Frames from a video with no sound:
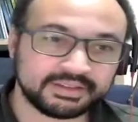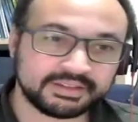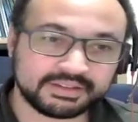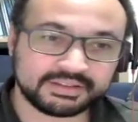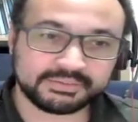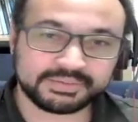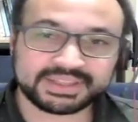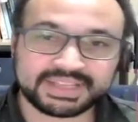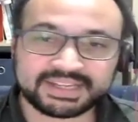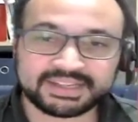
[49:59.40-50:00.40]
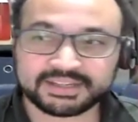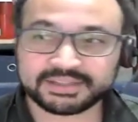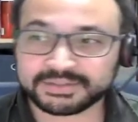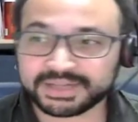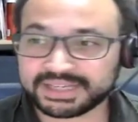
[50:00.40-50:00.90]
with that, I'll
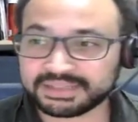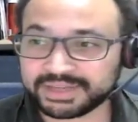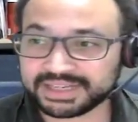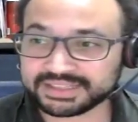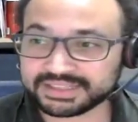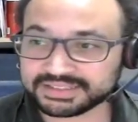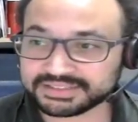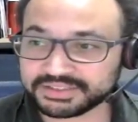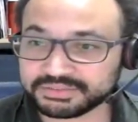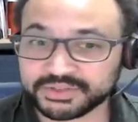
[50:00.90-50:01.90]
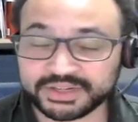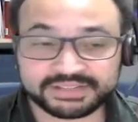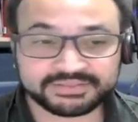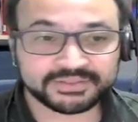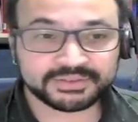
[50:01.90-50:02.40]
hand back to Brian
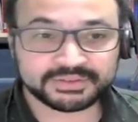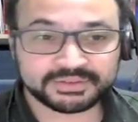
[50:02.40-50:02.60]
for